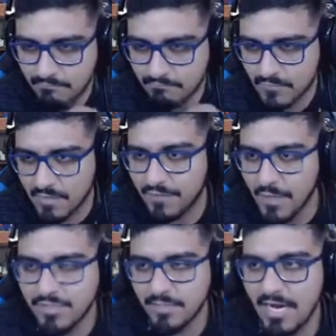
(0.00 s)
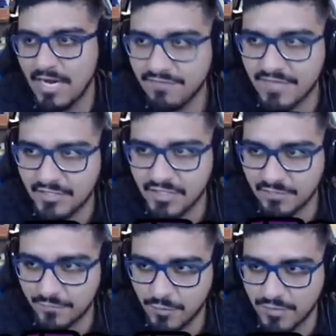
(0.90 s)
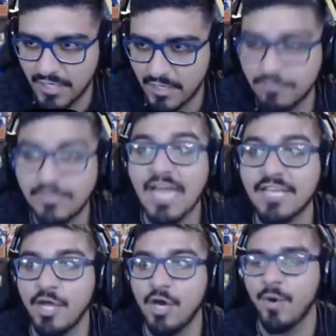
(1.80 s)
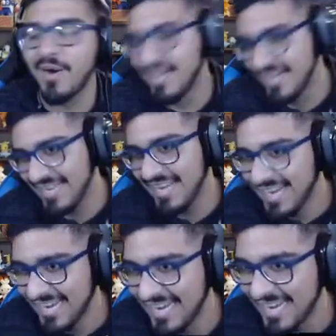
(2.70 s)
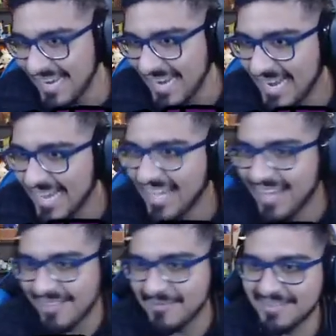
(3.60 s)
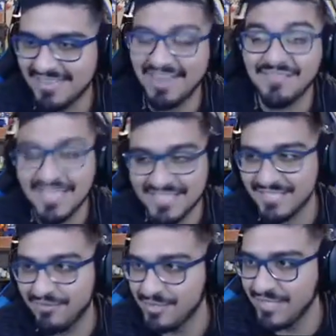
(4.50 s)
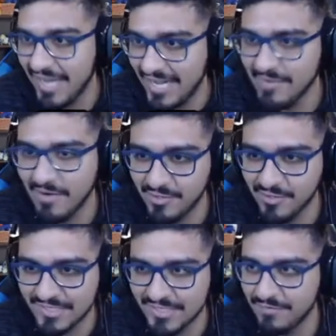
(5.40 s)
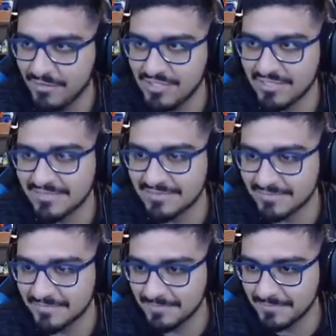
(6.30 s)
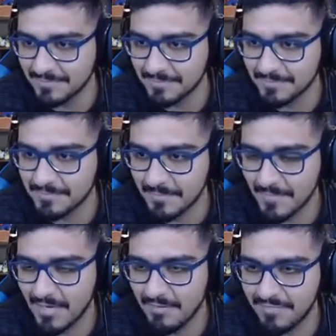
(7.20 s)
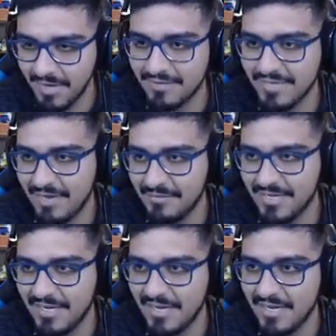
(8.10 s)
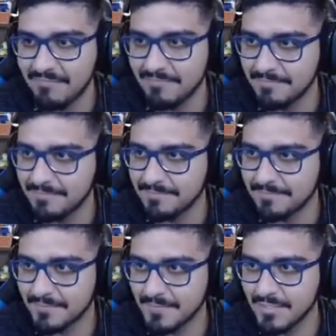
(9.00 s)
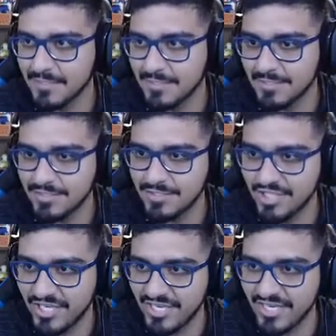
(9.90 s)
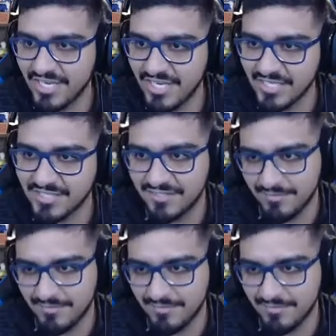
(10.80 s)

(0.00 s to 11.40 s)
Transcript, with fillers: Confuse him. I have yet to confuse any- Thank you! I was about to say, I have yet to confuse anyone using confusion. About damn time. Jeez.